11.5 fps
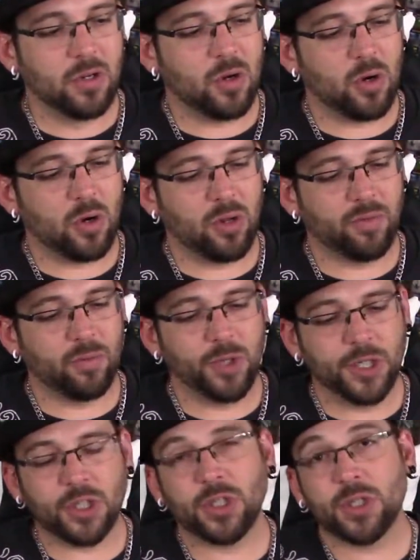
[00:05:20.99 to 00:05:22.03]
all of
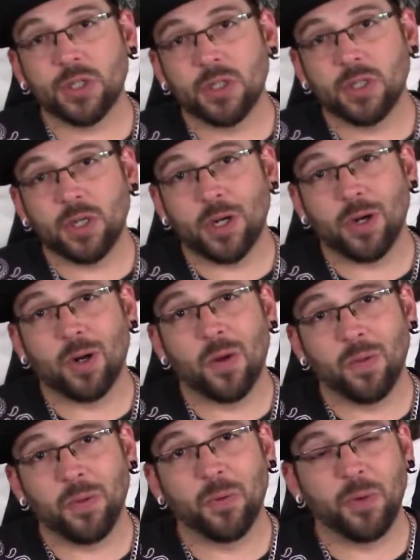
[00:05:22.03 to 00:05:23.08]
which are
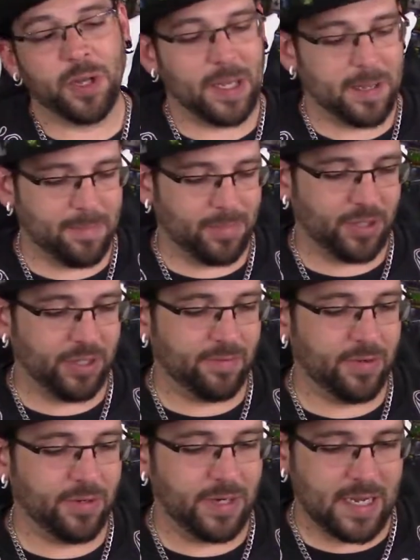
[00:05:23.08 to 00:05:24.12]
on their way, believe
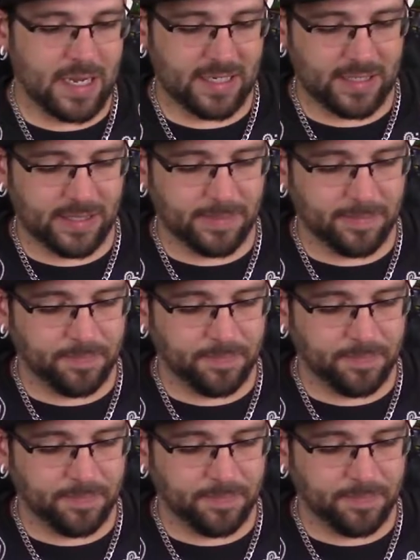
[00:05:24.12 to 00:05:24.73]
it or not.